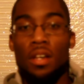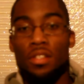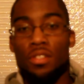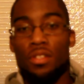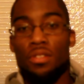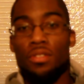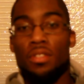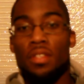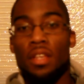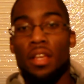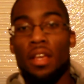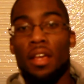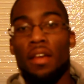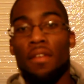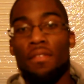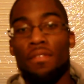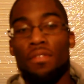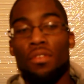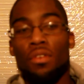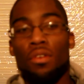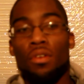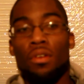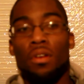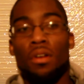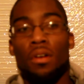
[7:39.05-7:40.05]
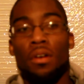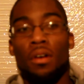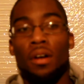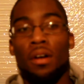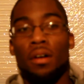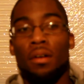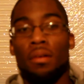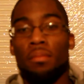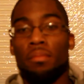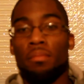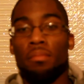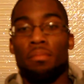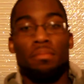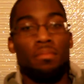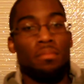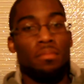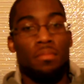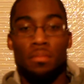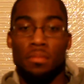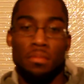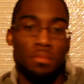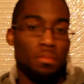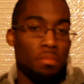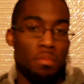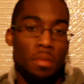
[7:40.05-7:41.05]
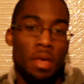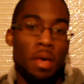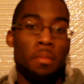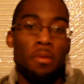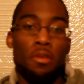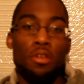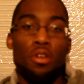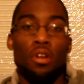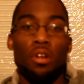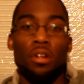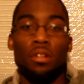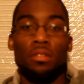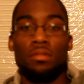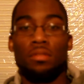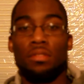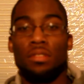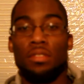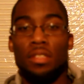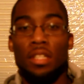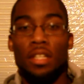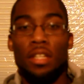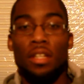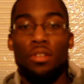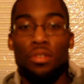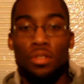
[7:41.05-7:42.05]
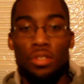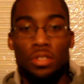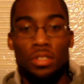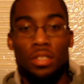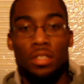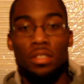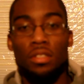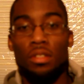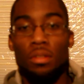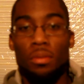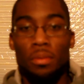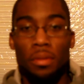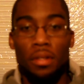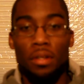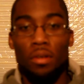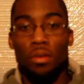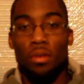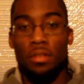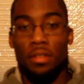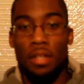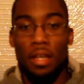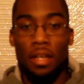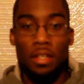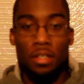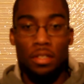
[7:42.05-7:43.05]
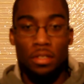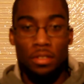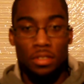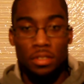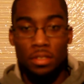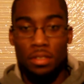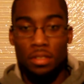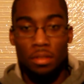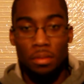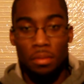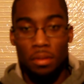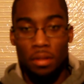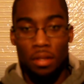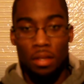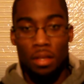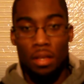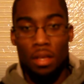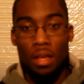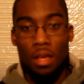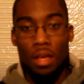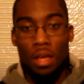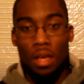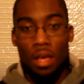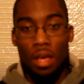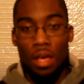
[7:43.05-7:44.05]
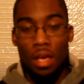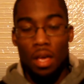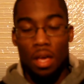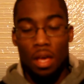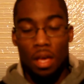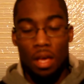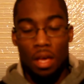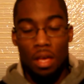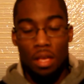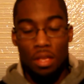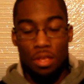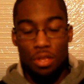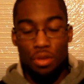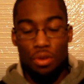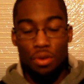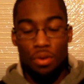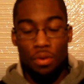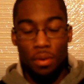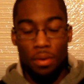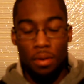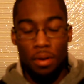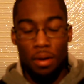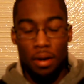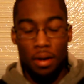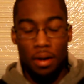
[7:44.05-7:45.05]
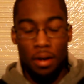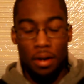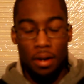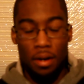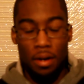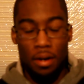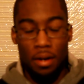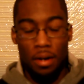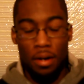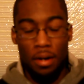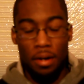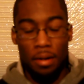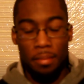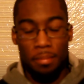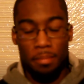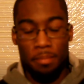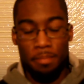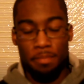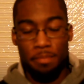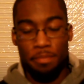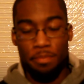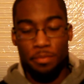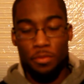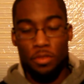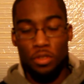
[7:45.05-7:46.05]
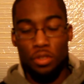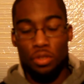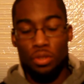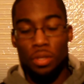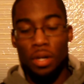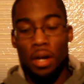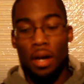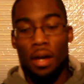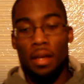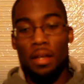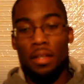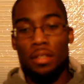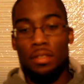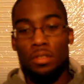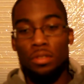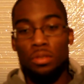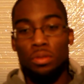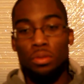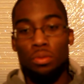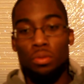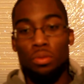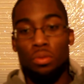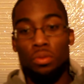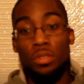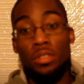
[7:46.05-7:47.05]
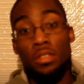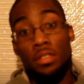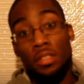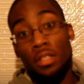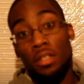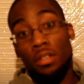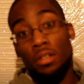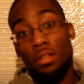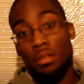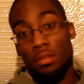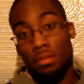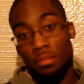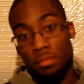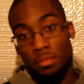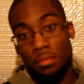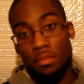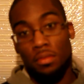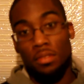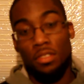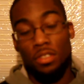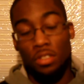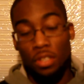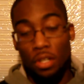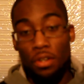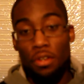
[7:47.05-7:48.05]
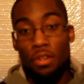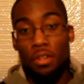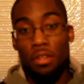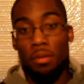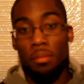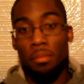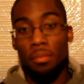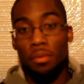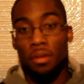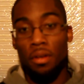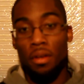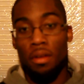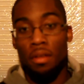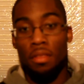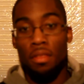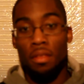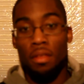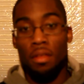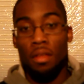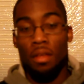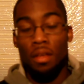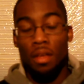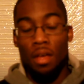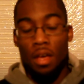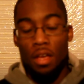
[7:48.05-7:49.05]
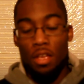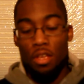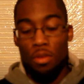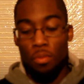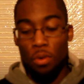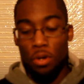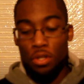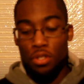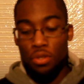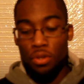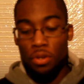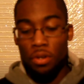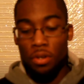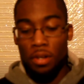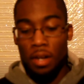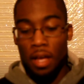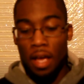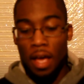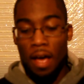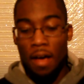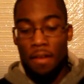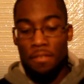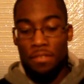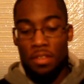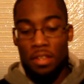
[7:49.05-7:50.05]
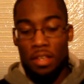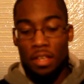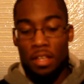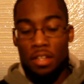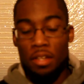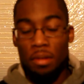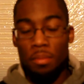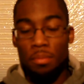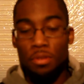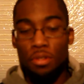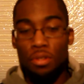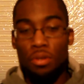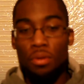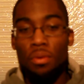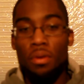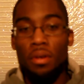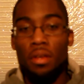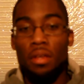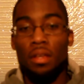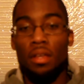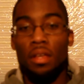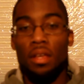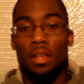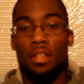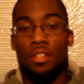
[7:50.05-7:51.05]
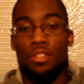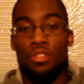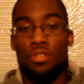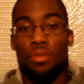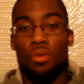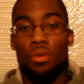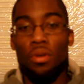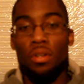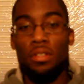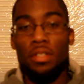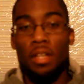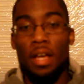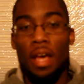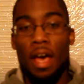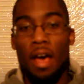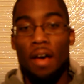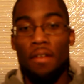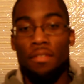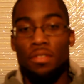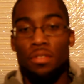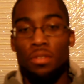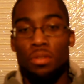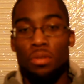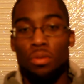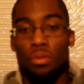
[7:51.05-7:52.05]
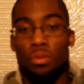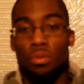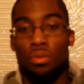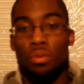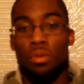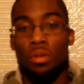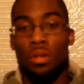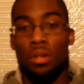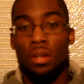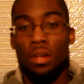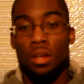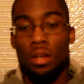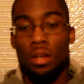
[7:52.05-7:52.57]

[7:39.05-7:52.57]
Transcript: So say if you're maybe you're decrescendoing or decrescendoing, and you are trying to still circular breathe, what you're going to have to end up doing is you're going to have to